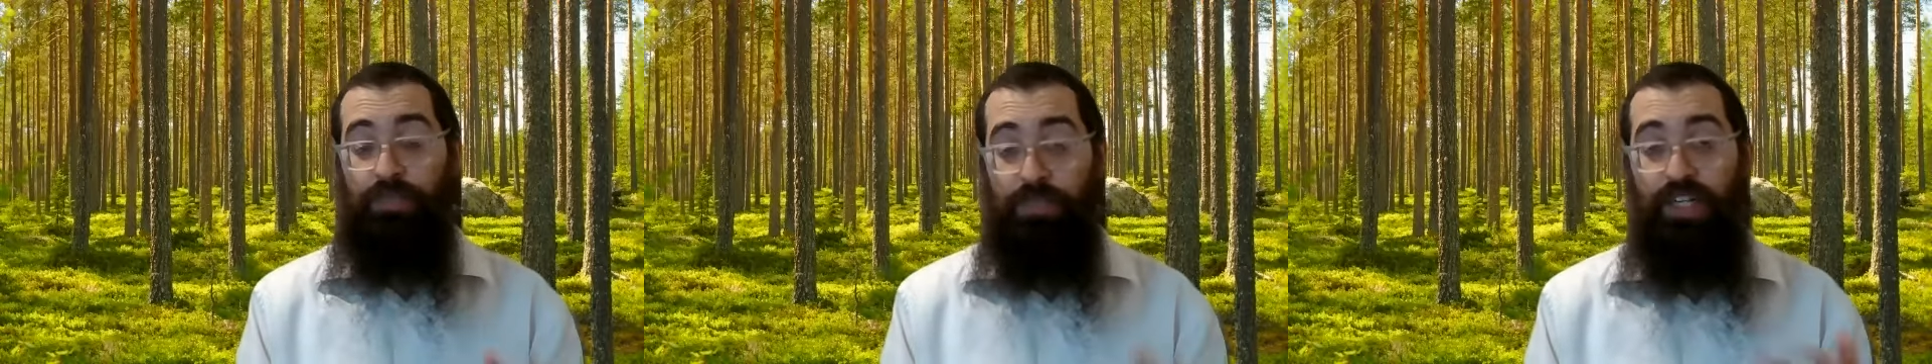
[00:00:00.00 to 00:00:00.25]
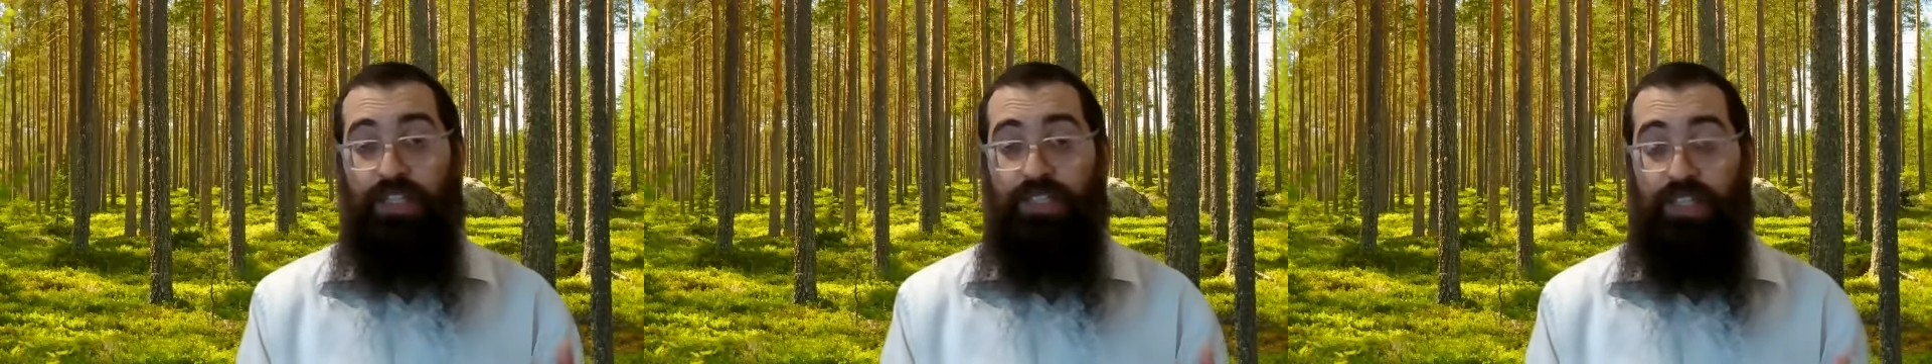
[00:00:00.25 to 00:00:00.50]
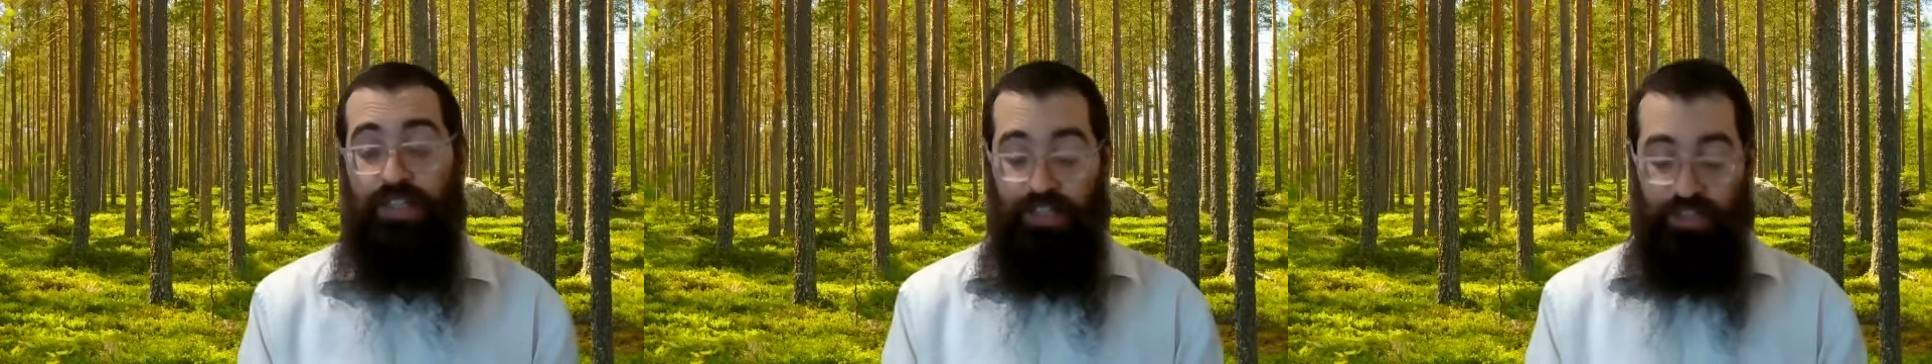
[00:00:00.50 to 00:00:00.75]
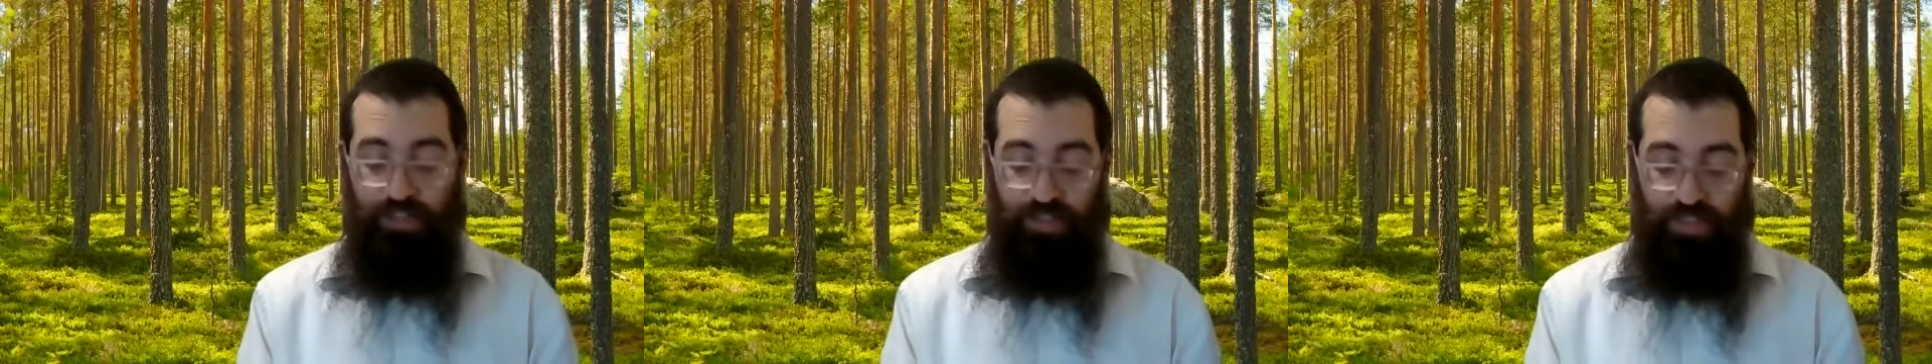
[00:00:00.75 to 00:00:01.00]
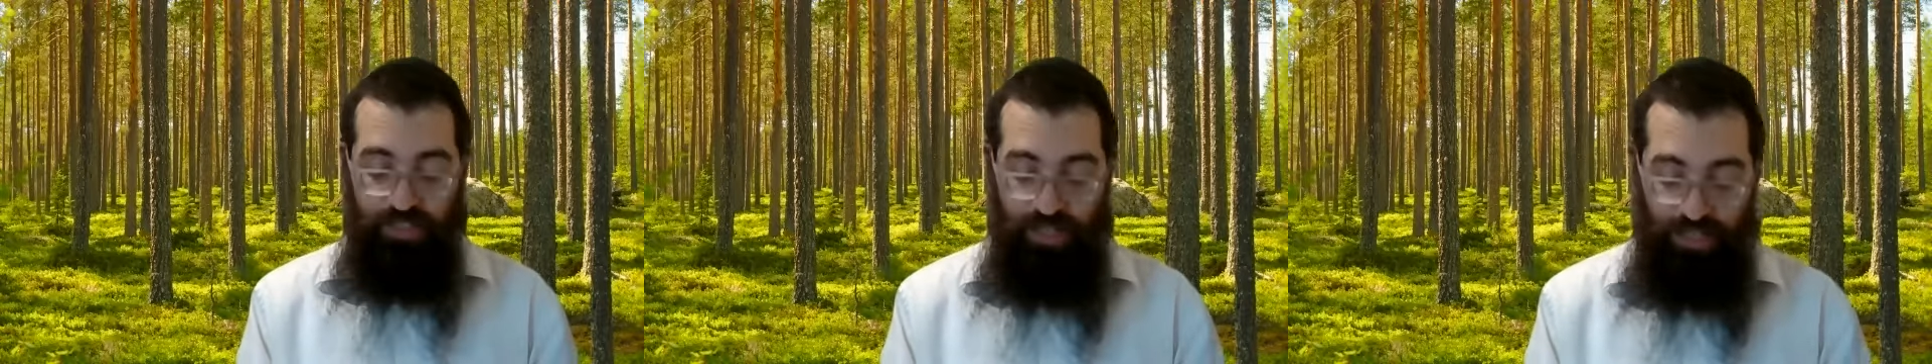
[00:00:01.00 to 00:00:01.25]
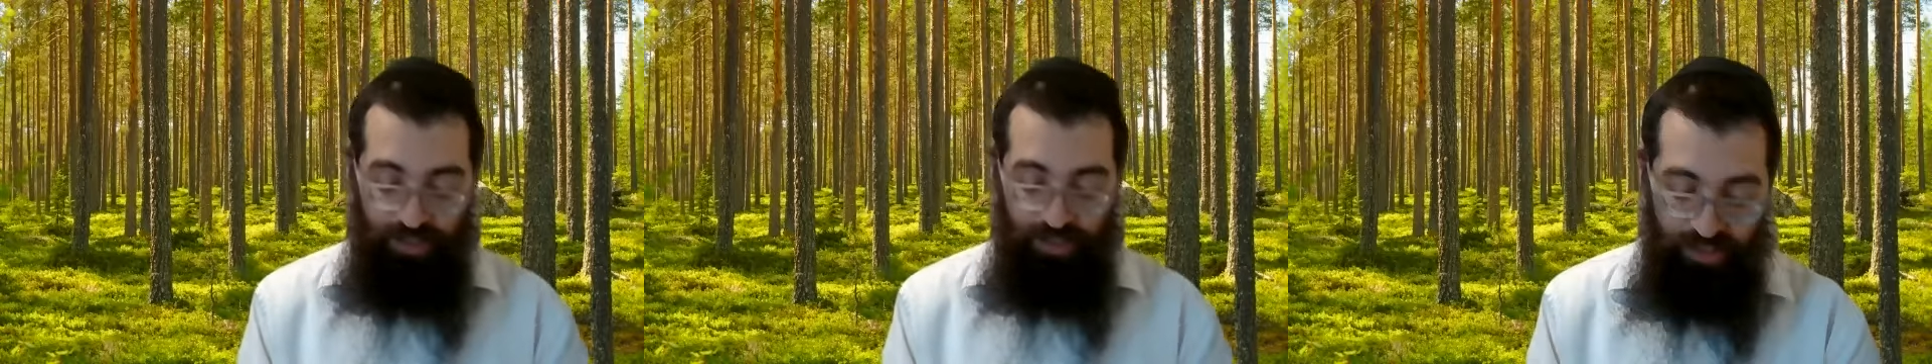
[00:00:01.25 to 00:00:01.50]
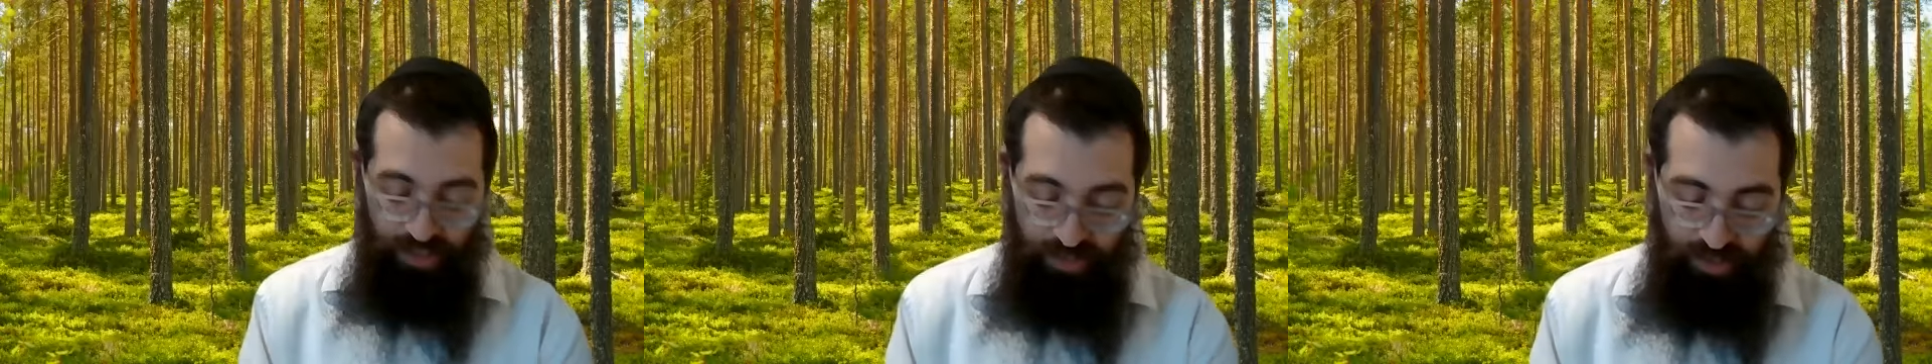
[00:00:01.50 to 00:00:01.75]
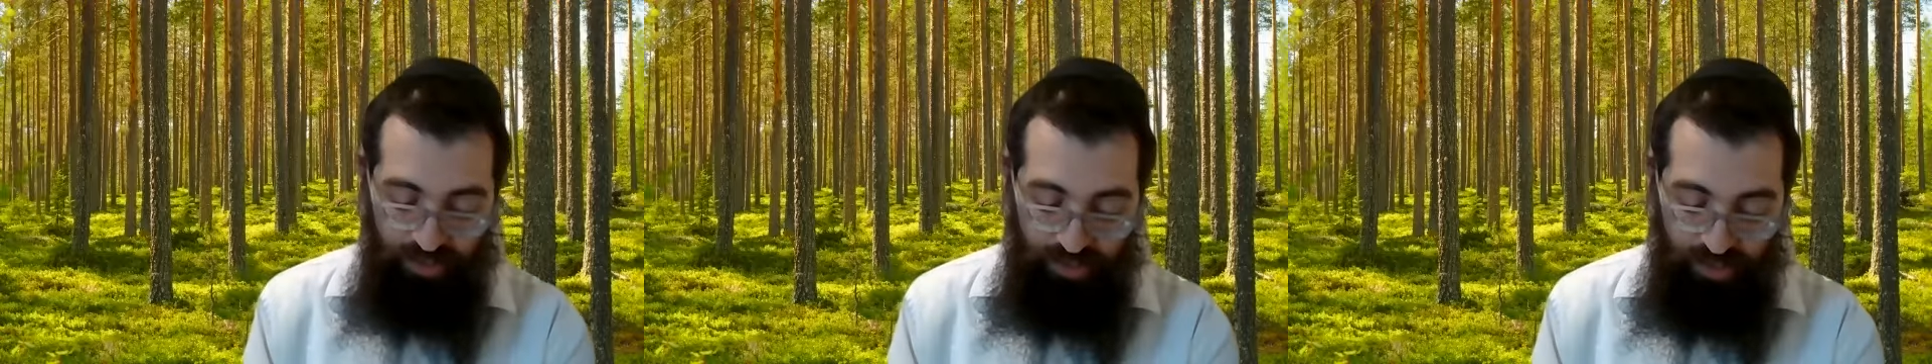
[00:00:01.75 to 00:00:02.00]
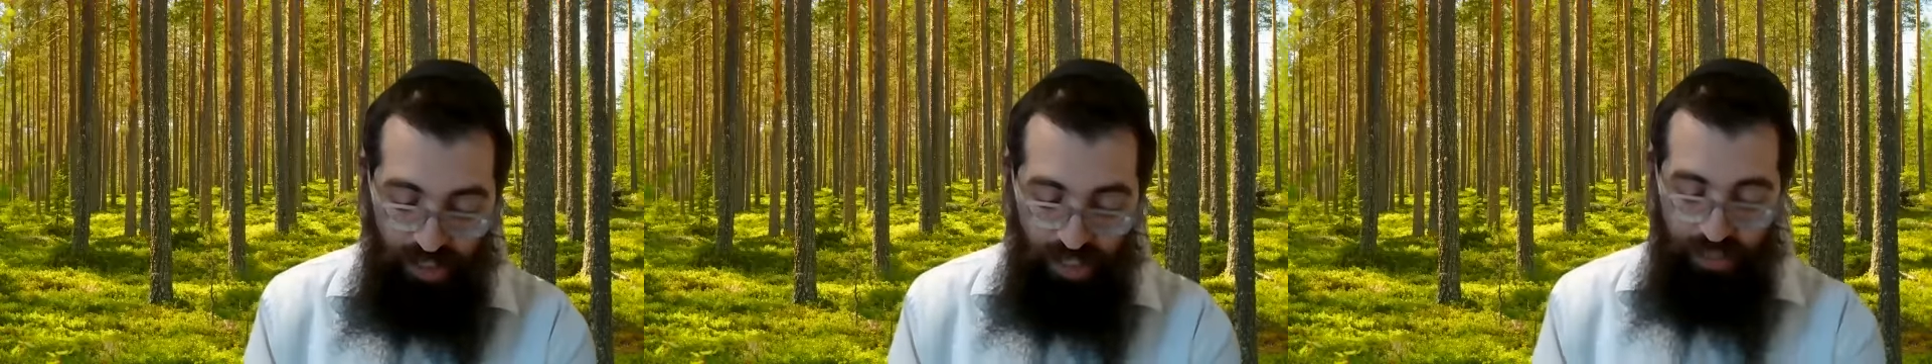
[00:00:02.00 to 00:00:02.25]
appears that there is other existence.